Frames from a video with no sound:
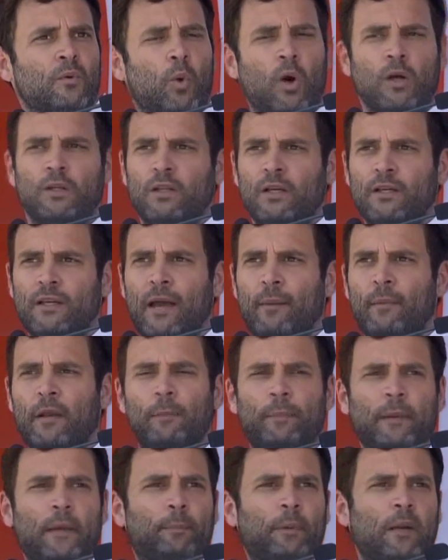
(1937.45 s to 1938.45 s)
what the Tamil
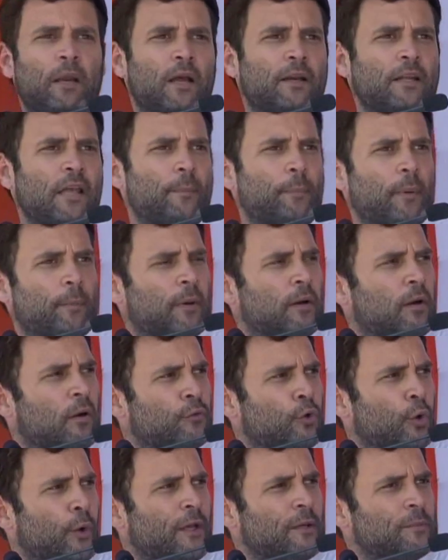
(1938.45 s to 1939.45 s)
people are capable of
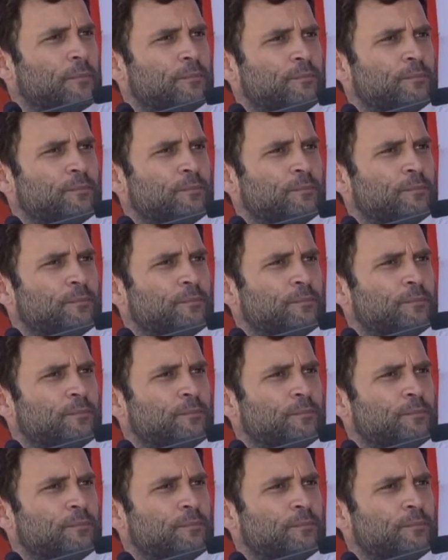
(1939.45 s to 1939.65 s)
doing.